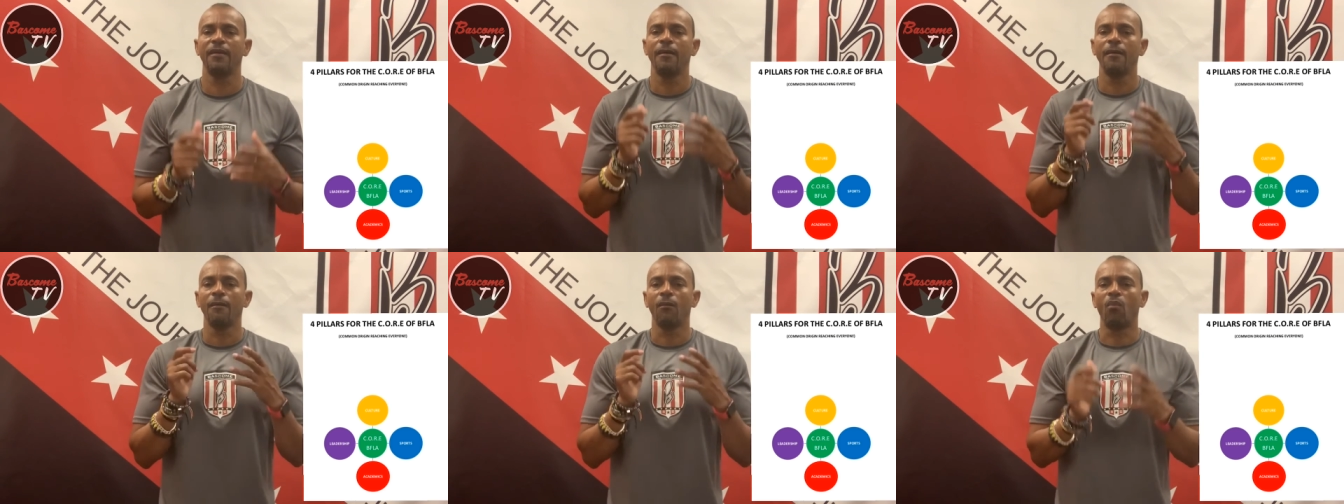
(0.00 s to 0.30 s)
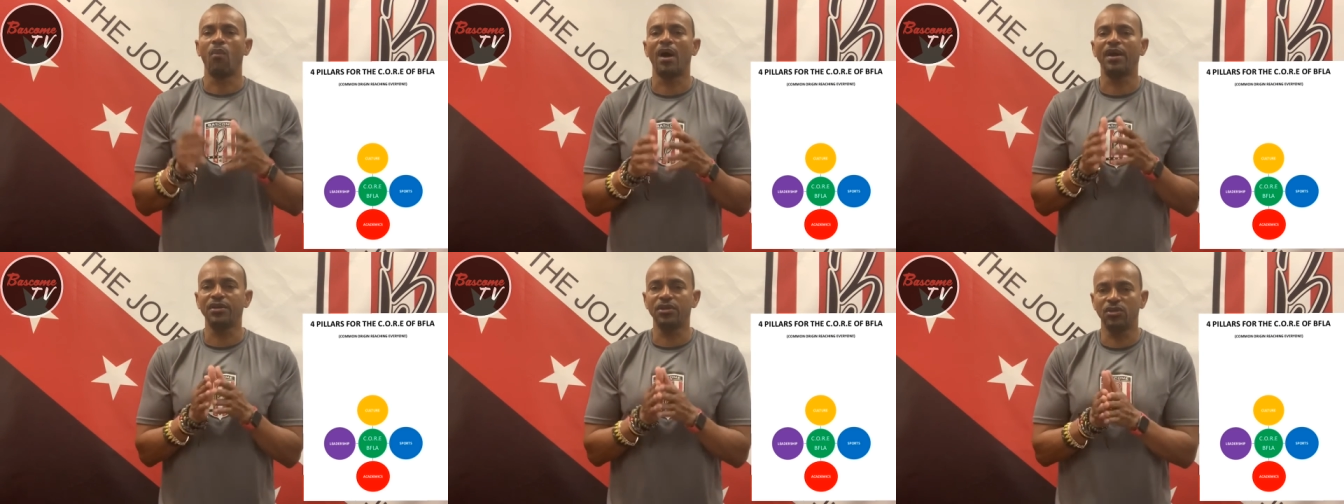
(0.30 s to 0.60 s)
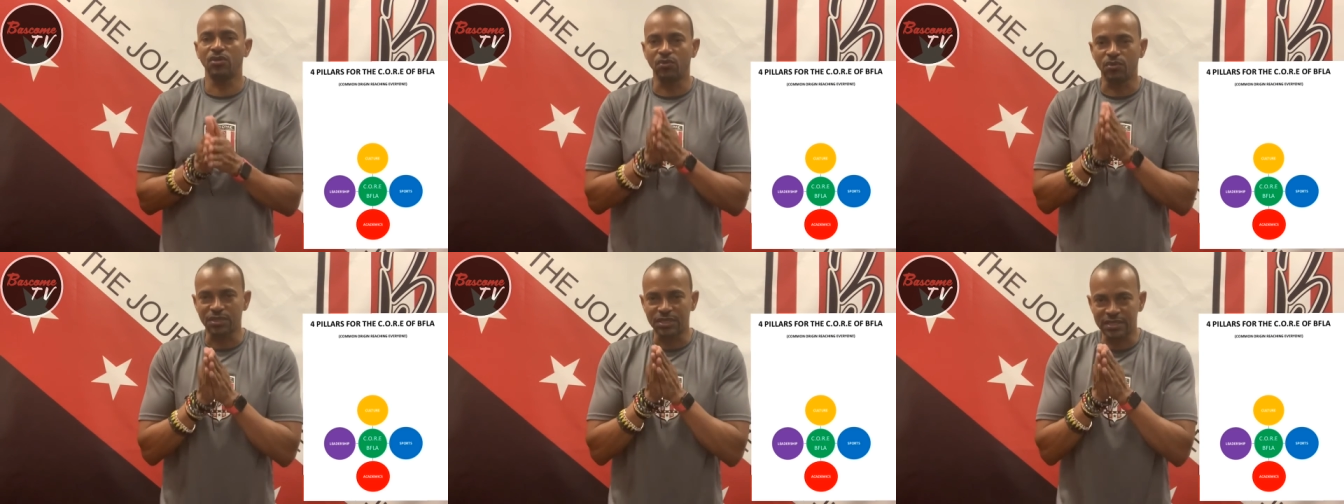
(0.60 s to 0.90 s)
What
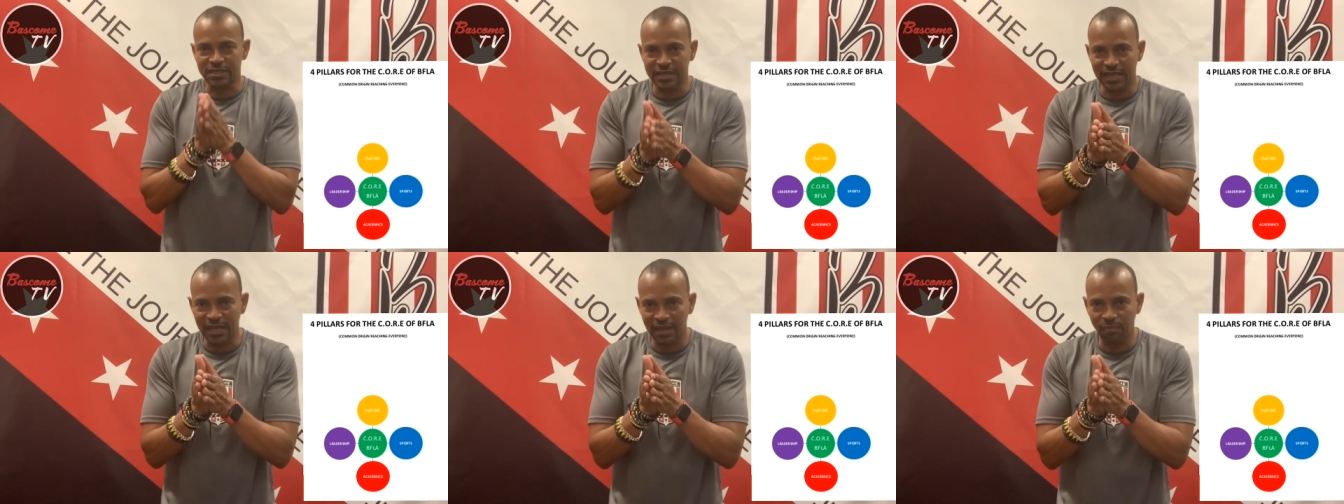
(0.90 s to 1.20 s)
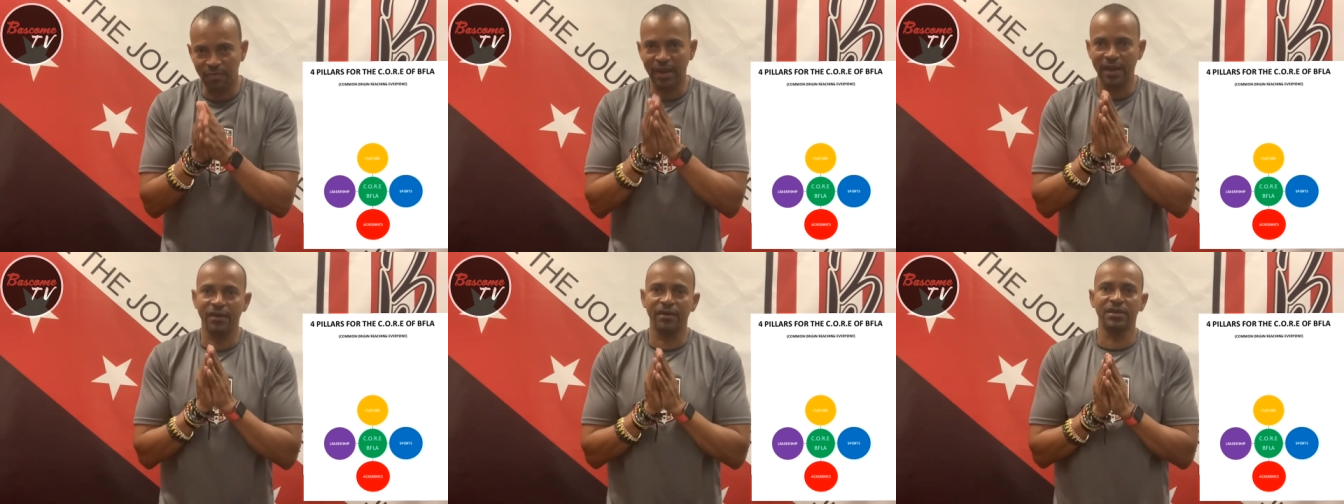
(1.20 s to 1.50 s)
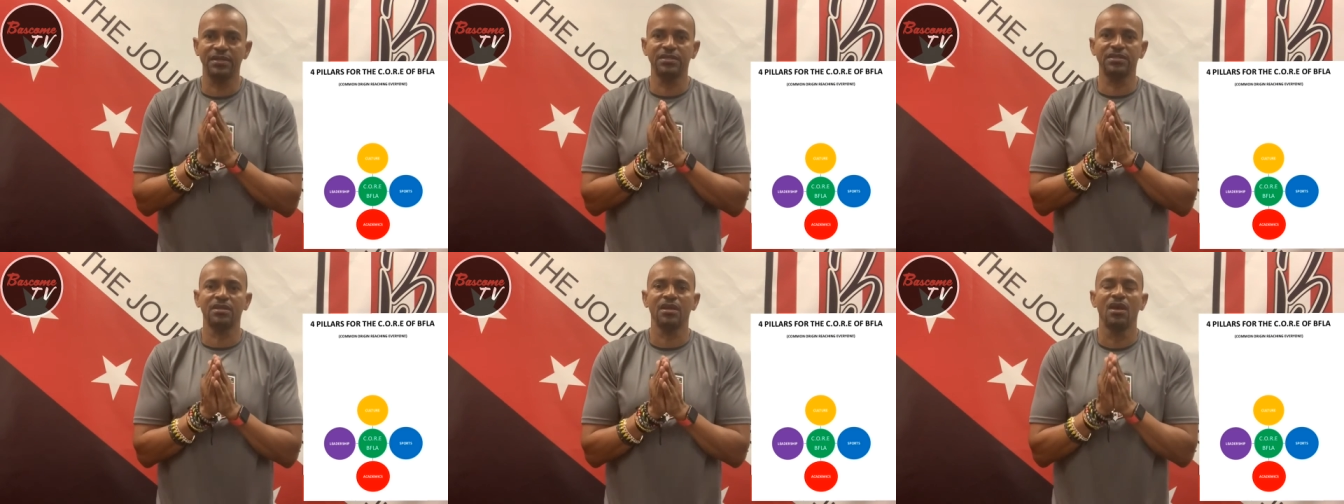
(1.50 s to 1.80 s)
you see,
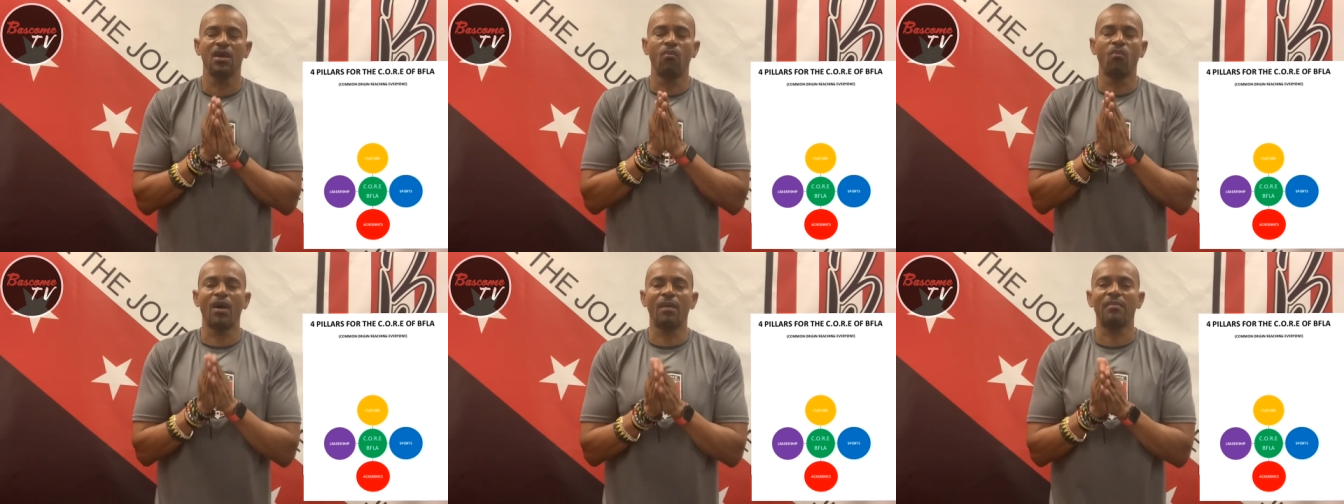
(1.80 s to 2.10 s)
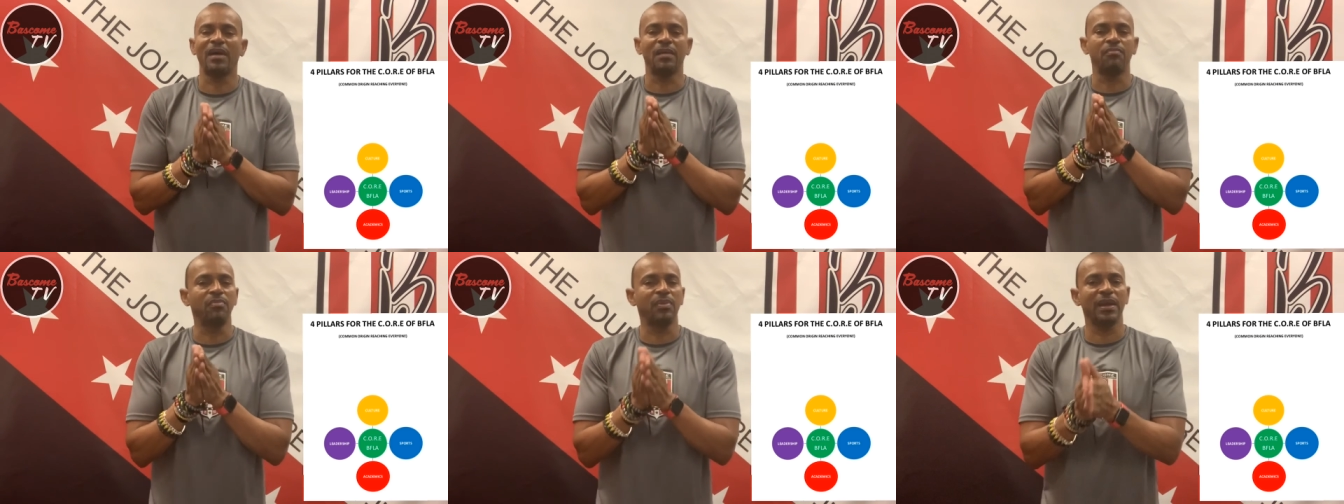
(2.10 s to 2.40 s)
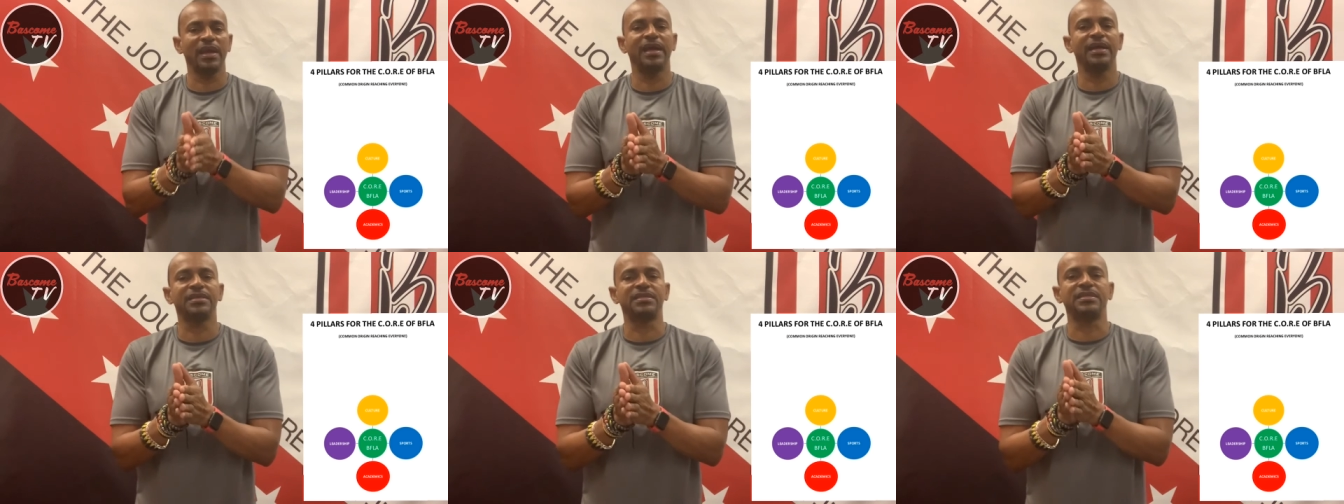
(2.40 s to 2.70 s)
parents, what my
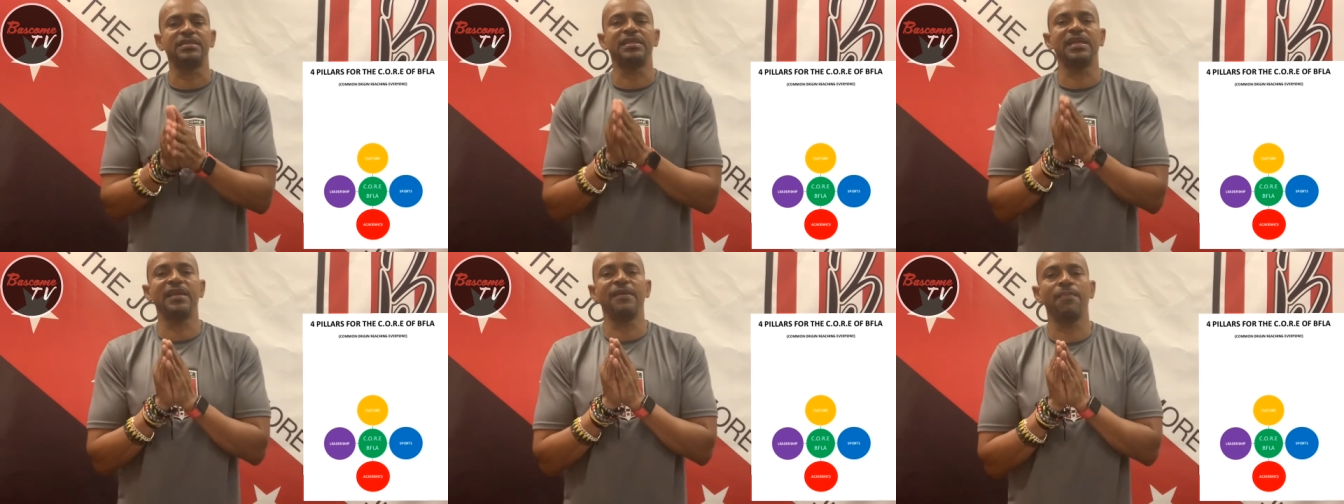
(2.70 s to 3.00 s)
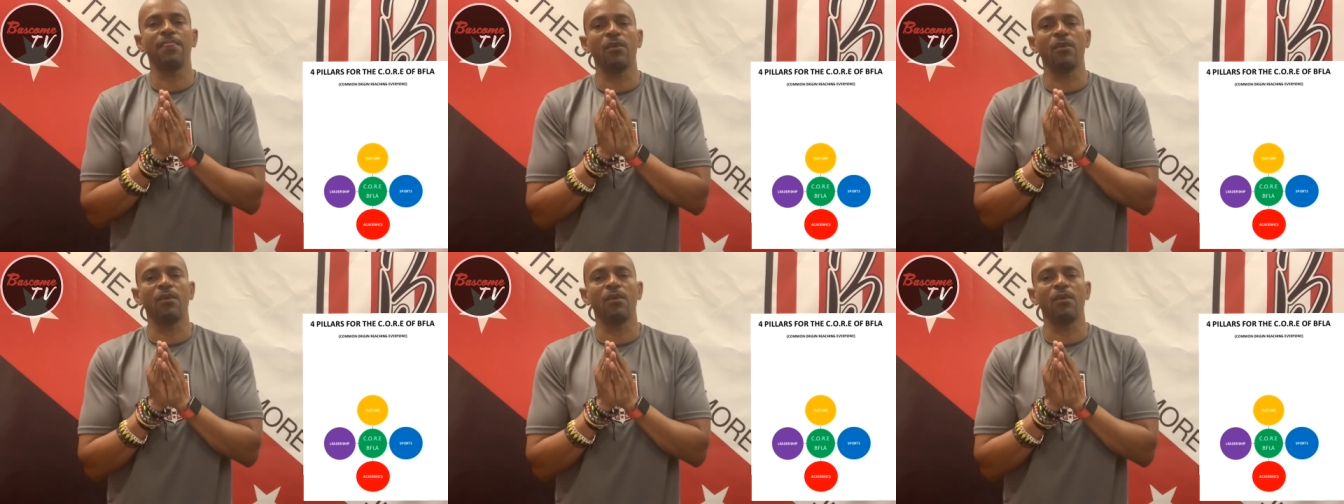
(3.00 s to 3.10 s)
players see,